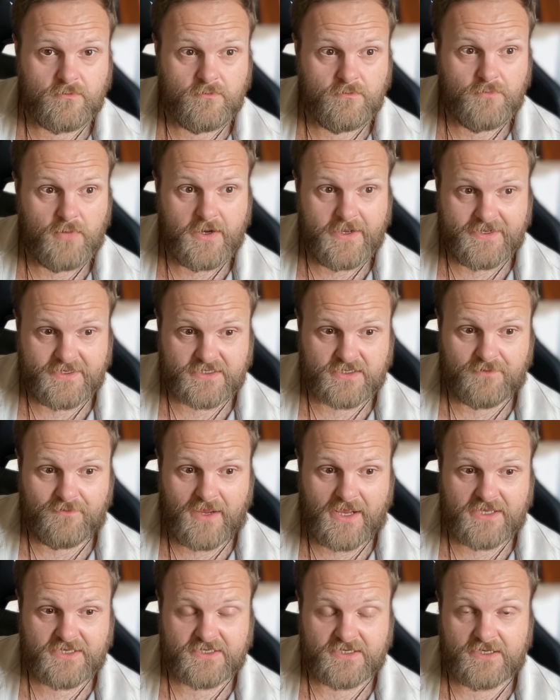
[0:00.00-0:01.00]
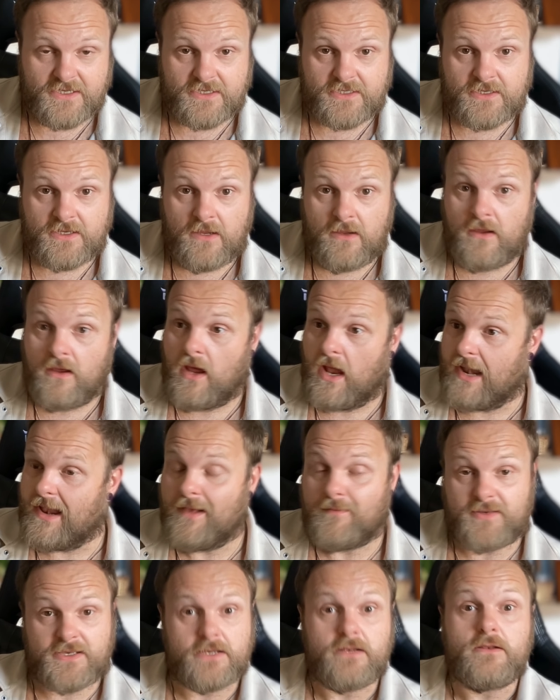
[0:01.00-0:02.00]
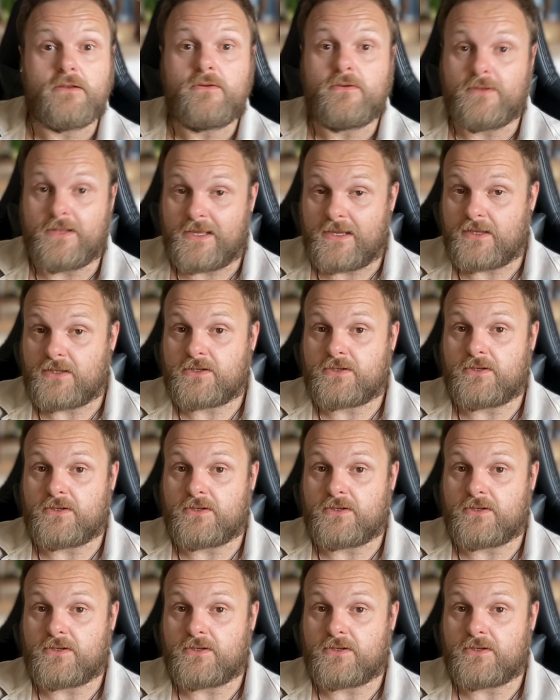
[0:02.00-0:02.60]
buying some assets and absolutely